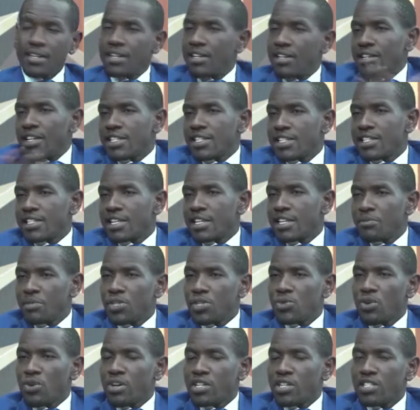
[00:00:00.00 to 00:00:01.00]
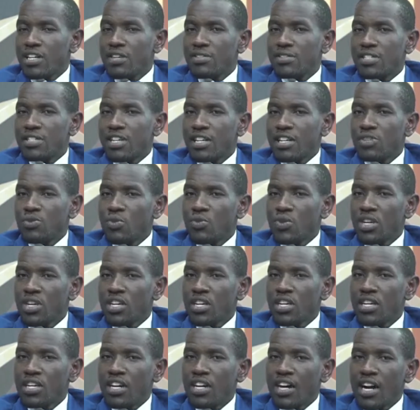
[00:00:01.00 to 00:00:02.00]
let us admit to ourselves that
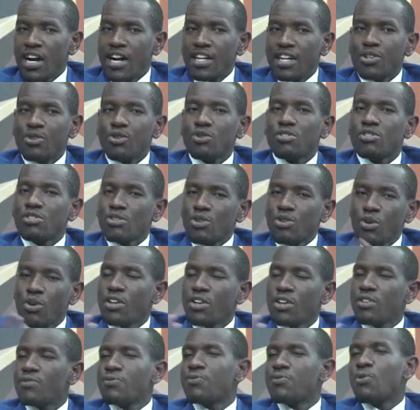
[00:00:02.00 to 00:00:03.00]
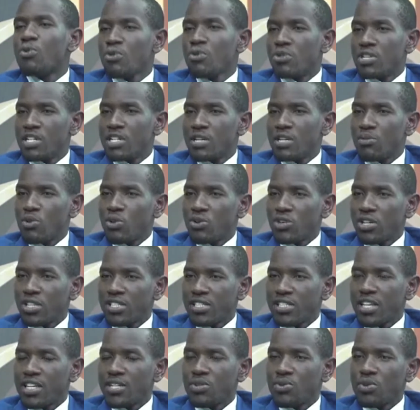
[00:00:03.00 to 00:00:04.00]
we are not going for
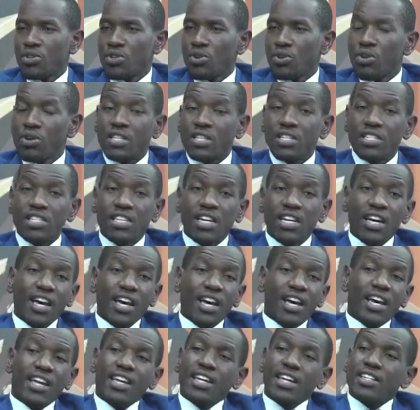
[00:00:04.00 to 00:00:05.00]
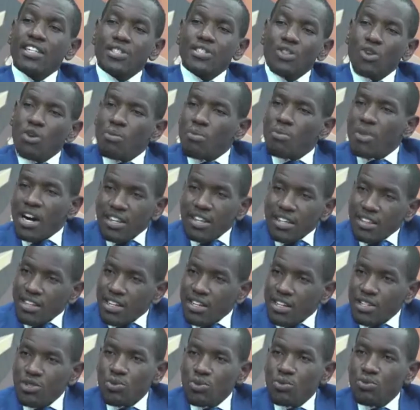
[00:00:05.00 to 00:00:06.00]
democracy as we know it. Let us go back
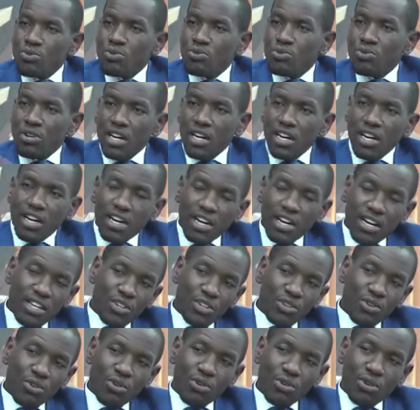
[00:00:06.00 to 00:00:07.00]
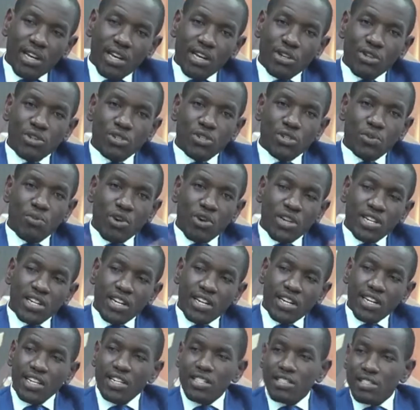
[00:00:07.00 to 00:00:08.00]
then to, you know, Lennox Boyd
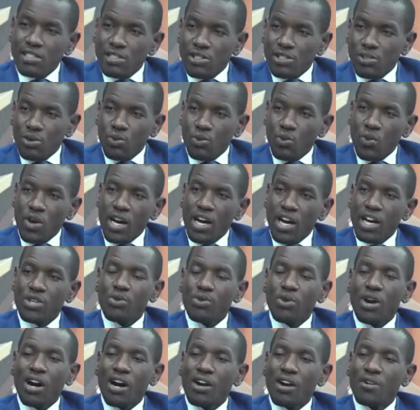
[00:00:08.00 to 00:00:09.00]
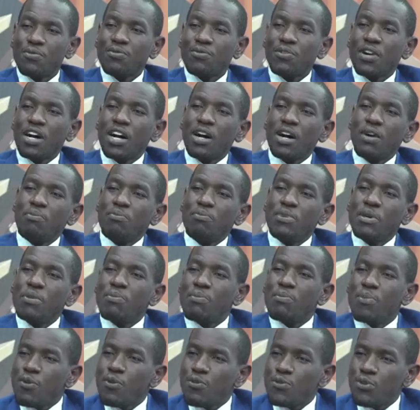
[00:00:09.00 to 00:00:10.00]
and Littleton, where you have
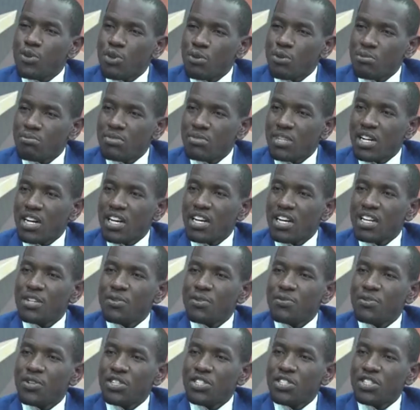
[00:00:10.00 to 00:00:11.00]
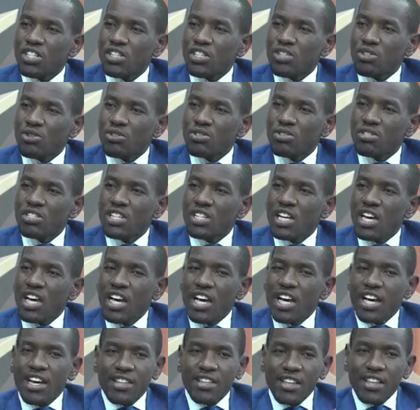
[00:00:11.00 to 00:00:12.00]
people from different regions.
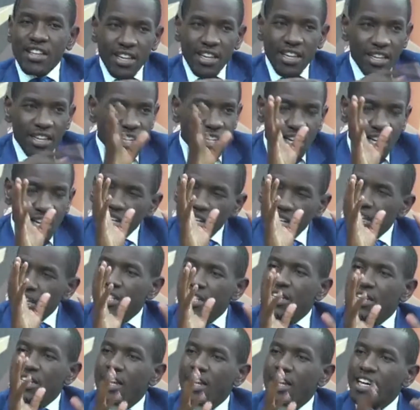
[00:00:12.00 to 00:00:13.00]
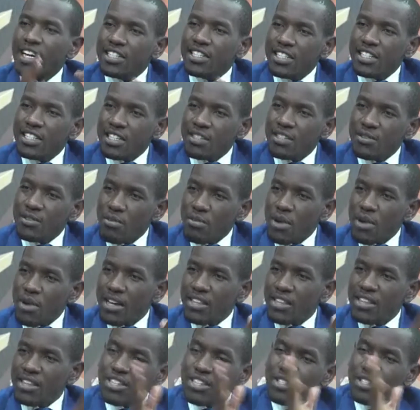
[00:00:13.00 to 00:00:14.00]
They get elected
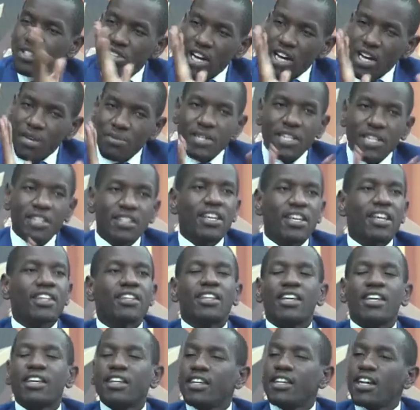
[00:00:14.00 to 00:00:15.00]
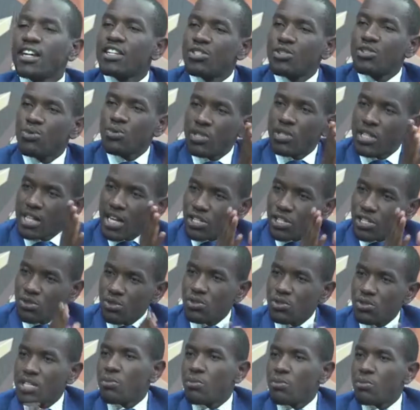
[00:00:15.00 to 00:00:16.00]
by their tribes, and then they get to the
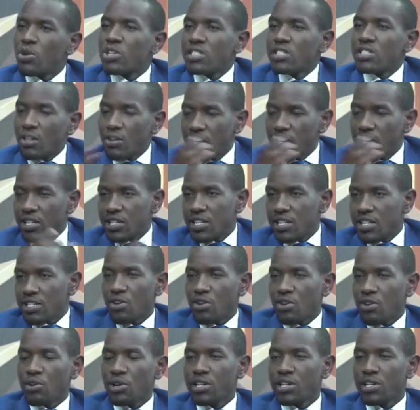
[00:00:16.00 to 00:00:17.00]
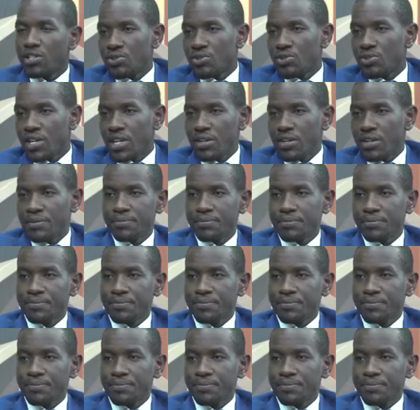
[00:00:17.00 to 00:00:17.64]
national table as our leaders are calling it today.